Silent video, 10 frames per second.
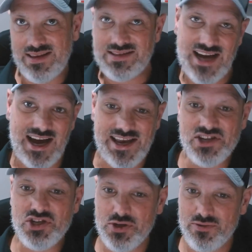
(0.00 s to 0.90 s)

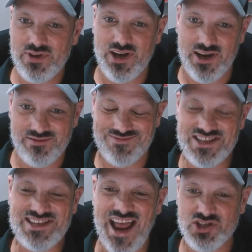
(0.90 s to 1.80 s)
tied to the
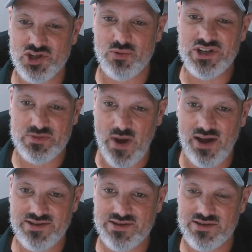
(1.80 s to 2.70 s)
disaster
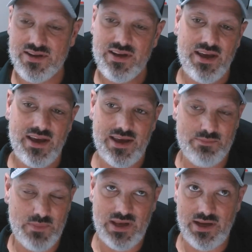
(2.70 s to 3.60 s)
response,
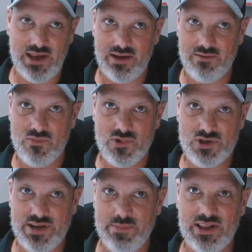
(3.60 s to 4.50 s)
and meaning
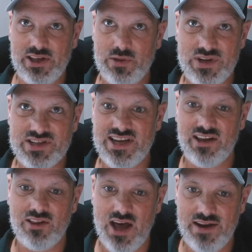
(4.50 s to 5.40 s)
typically we see
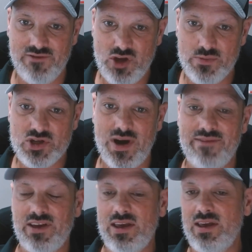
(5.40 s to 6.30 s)
a lot of human
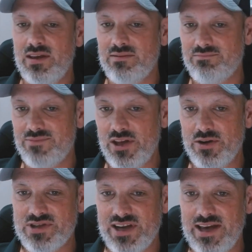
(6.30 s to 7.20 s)
trafficking,
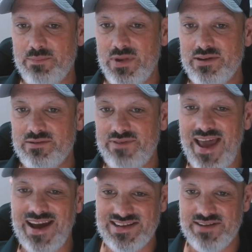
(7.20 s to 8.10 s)
type of
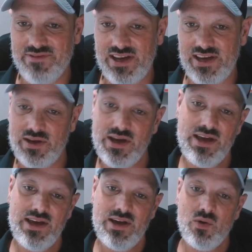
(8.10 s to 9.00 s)
activity
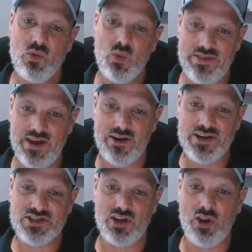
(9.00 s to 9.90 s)
when there
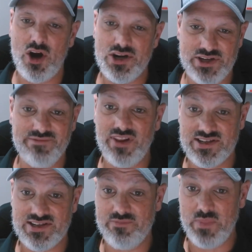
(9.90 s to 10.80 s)
is a large
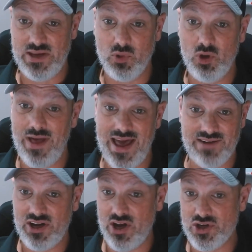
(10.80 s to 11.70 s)
influx of people out
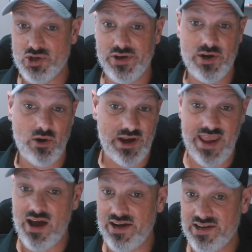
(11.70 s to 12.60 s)
of a country or a
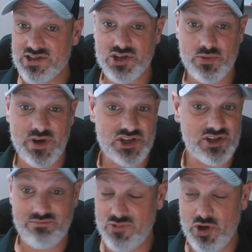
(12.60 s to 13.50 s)
chaotic
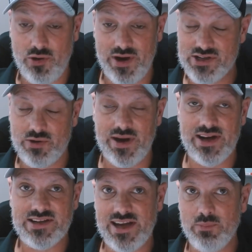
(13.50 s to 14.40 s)
situation. Ukraine's a great
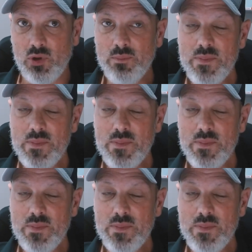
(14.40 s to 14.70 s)
example.